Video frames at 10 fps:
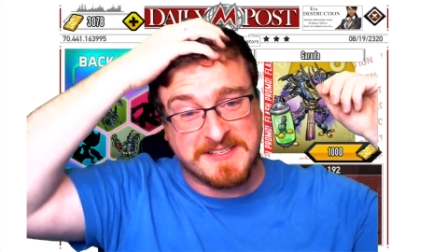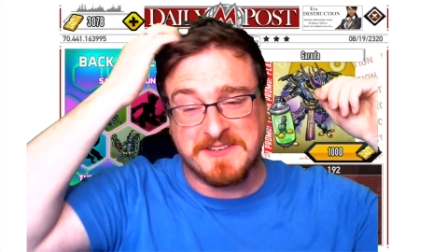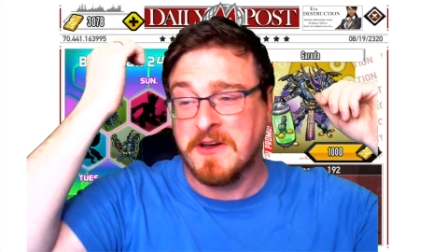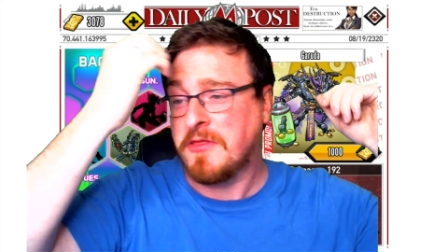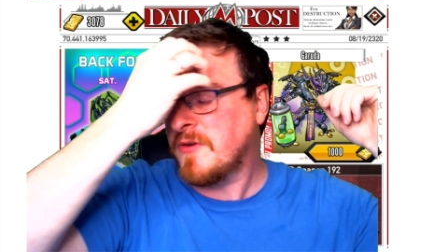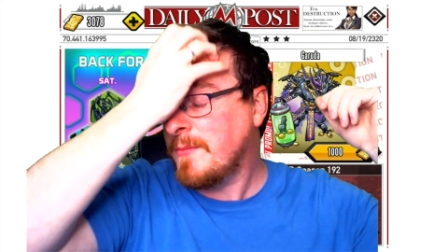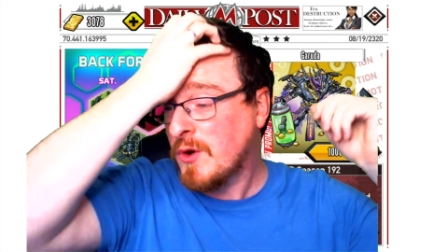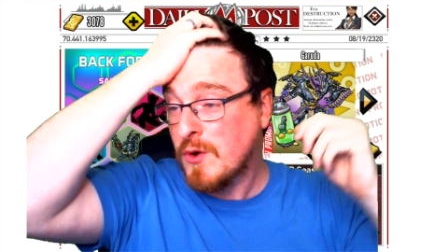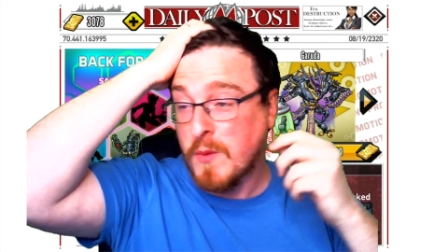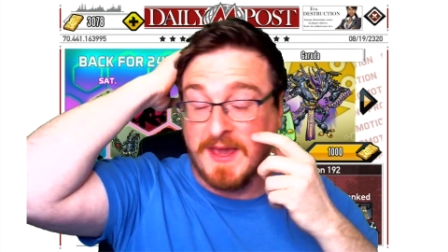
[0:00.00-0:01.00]
Still got three
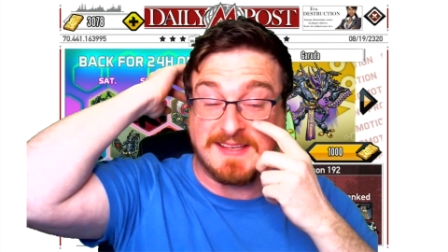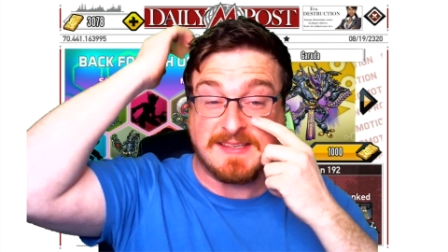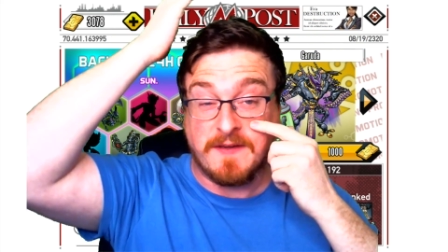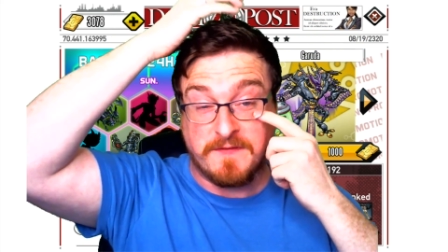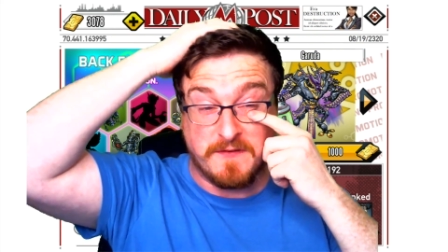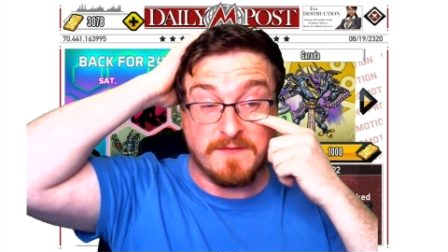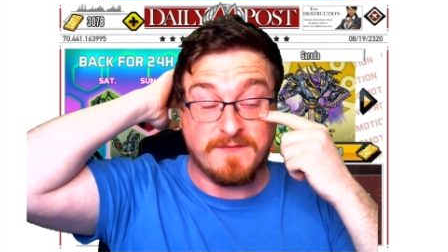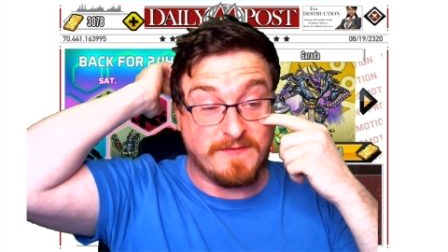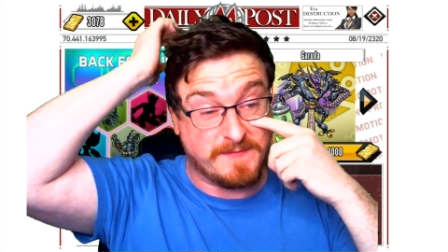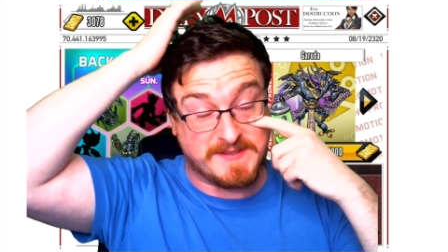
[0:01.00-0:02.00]
more weeks left of
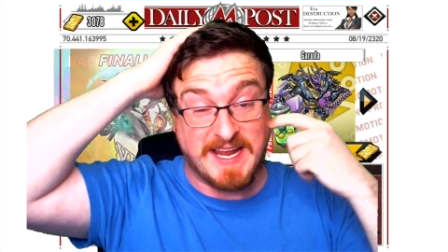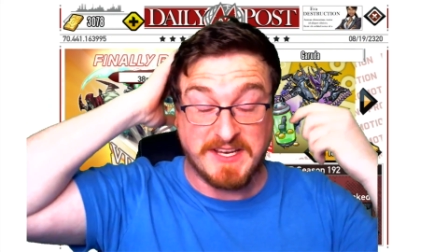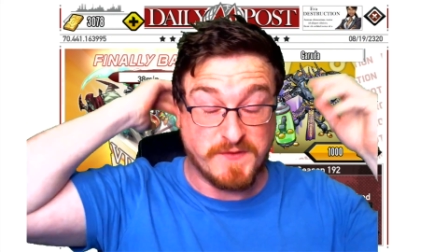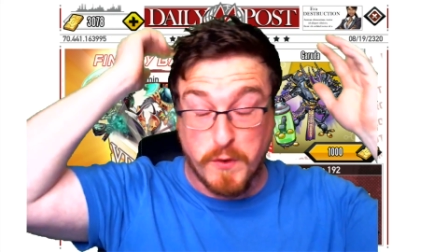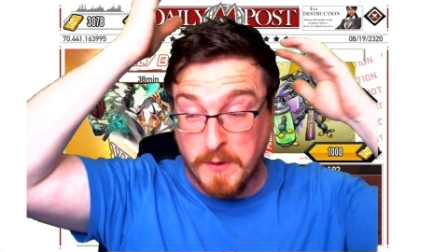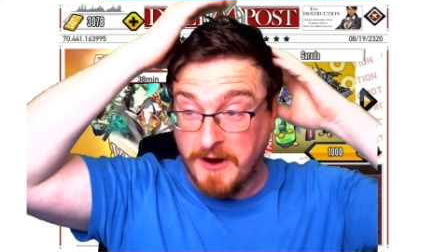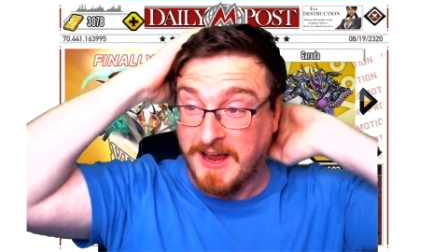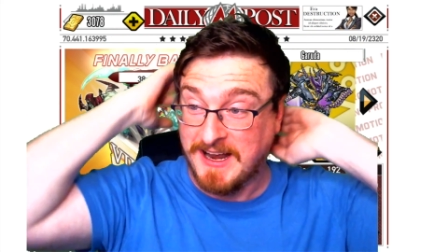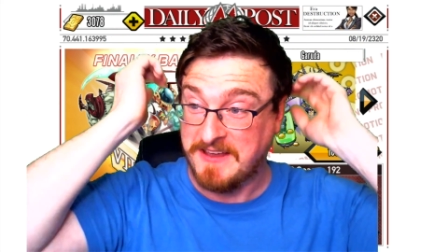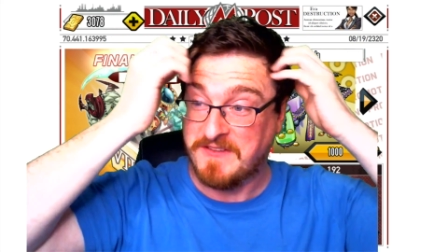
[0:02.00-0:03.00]
stage four where
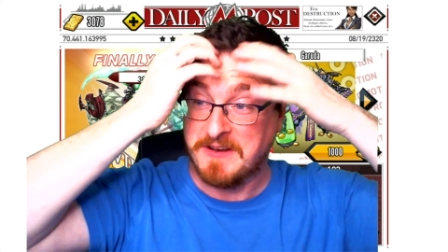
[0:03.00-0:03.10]
I live,